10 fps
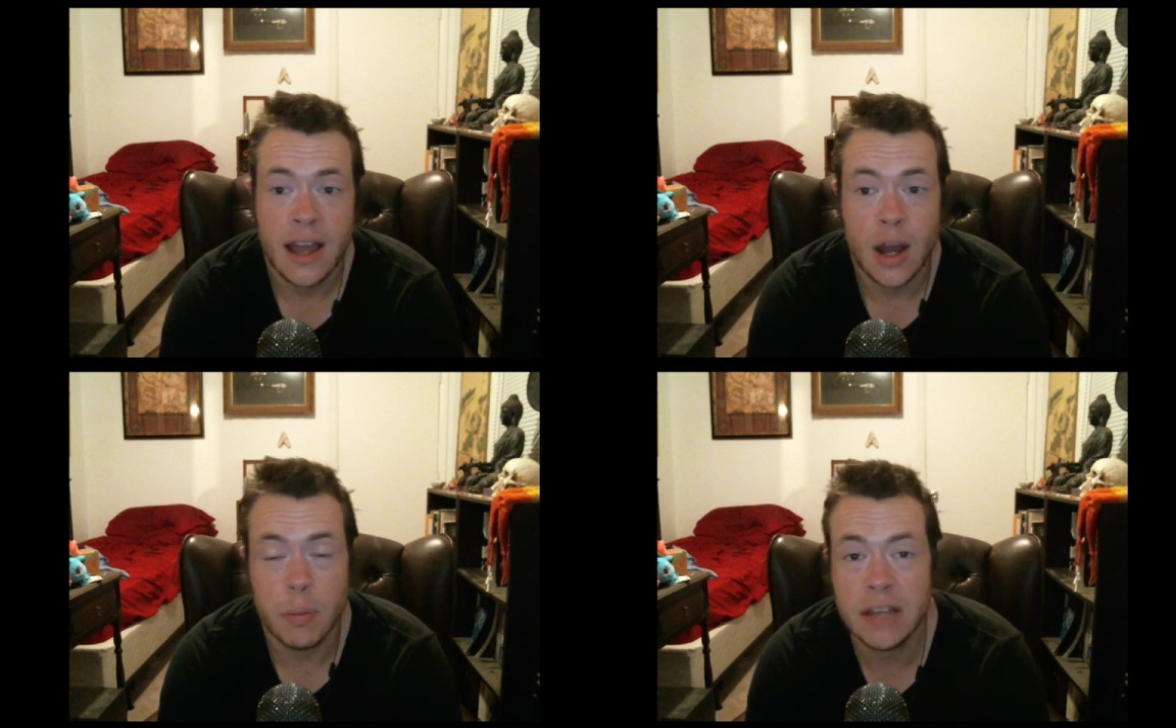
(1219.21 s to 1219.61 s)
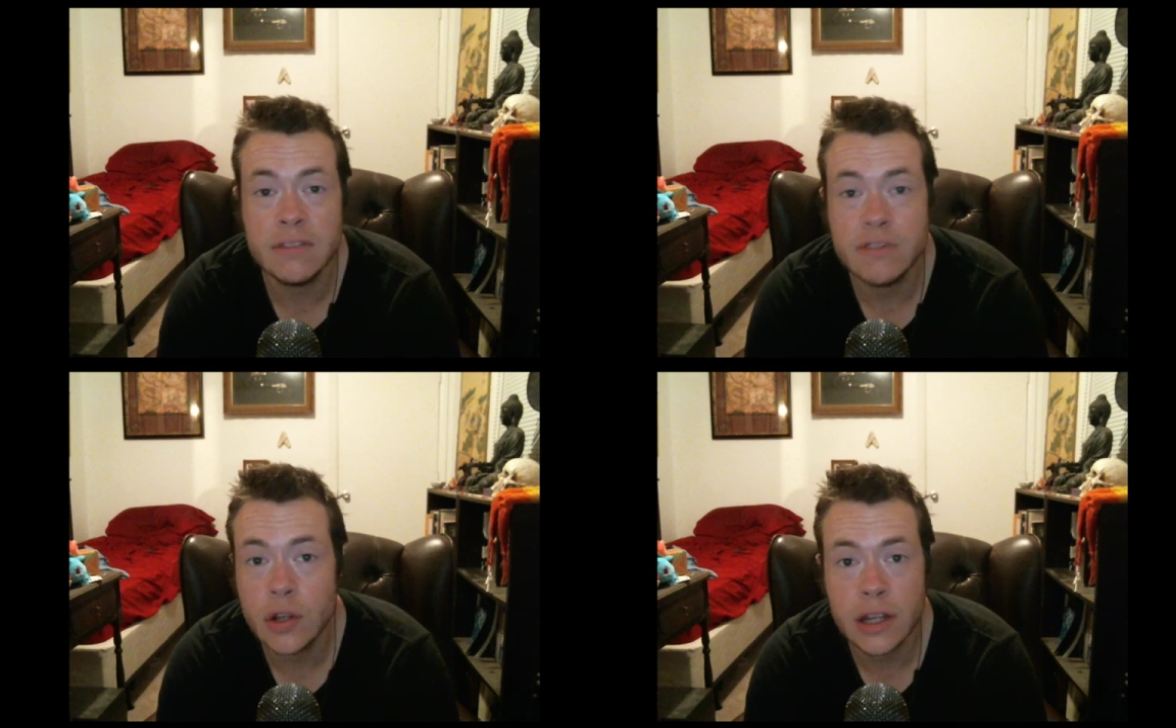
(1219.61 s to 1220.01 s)
how
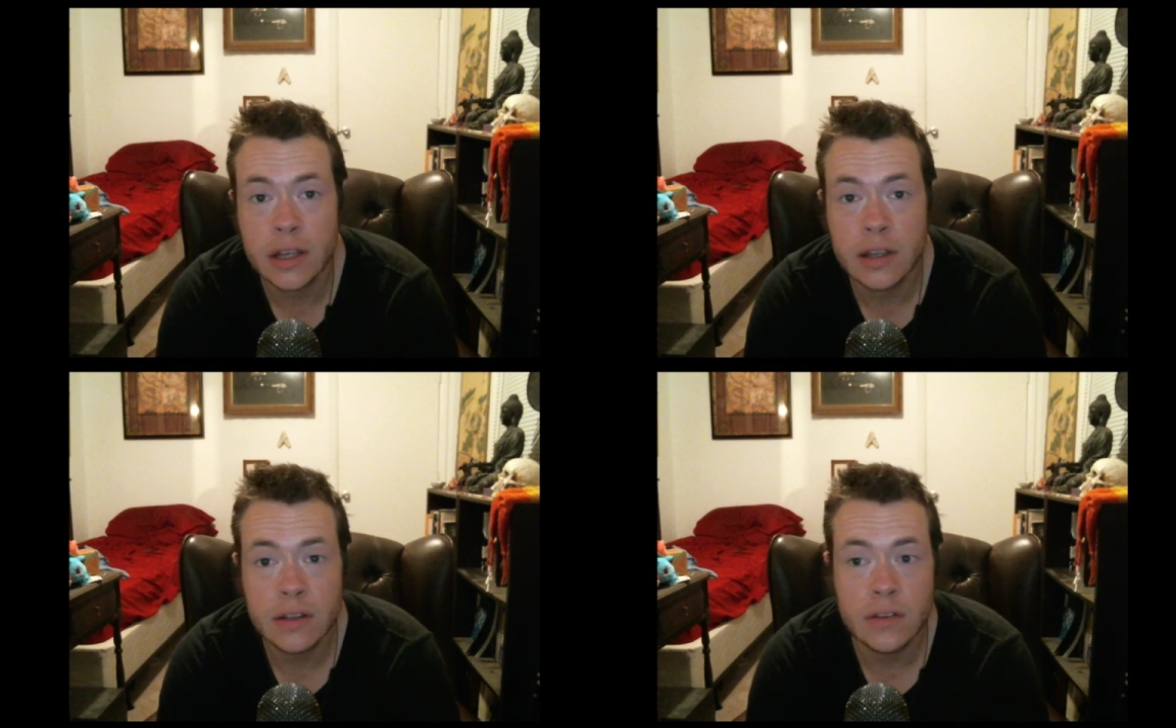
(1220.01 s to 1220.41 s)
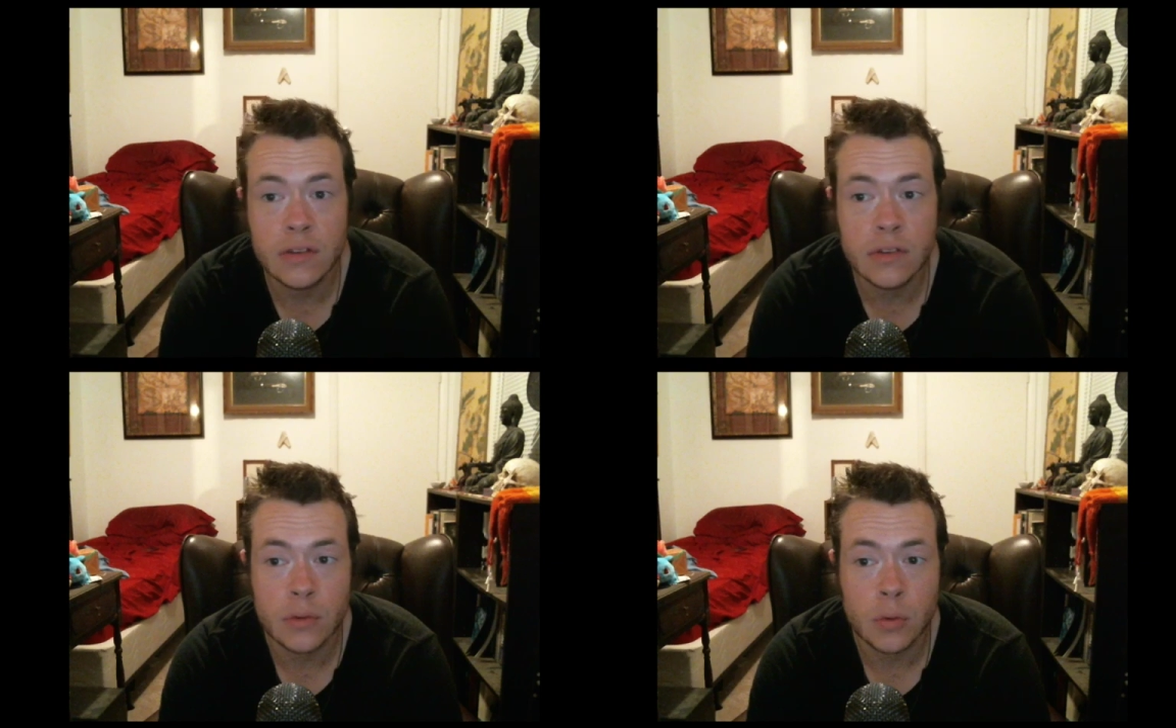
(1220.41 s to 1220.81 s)
painful it
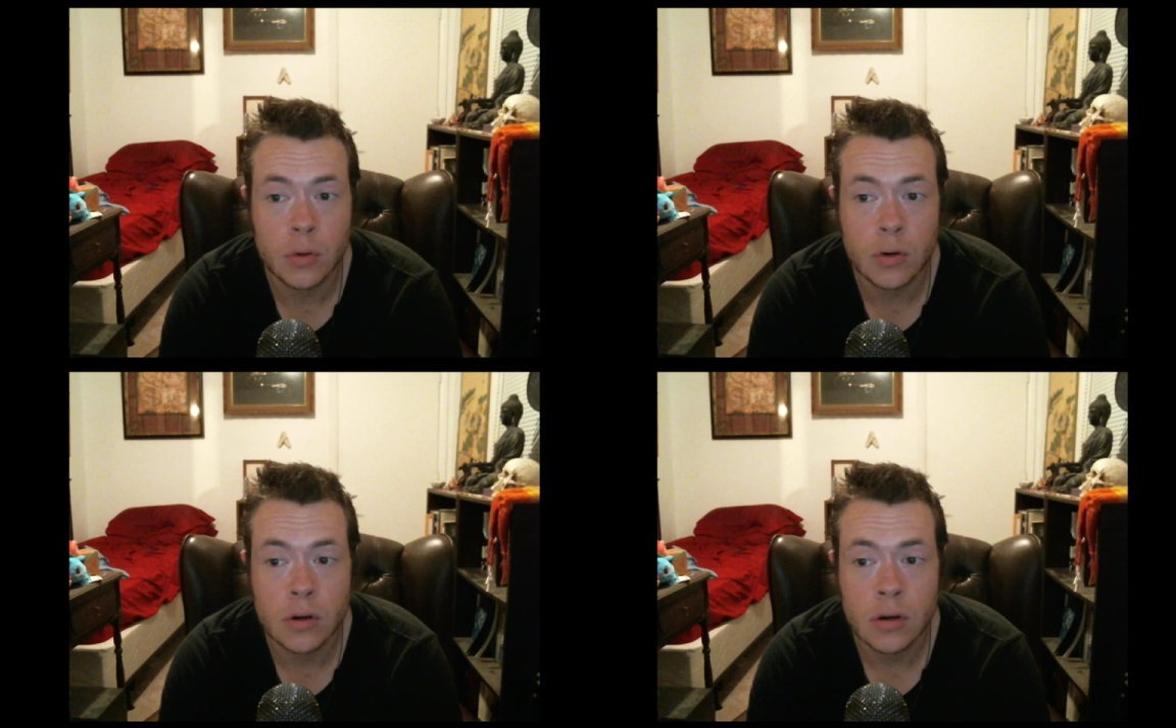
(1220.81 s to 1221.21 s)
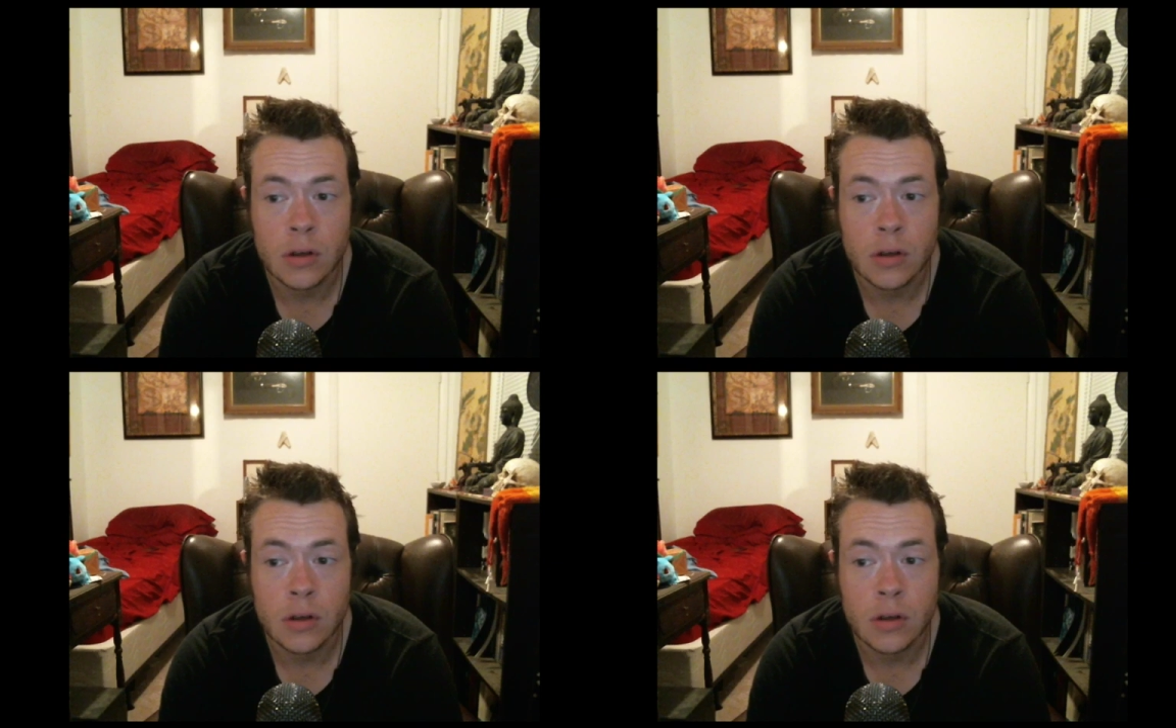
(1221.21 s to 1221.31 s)
is, or...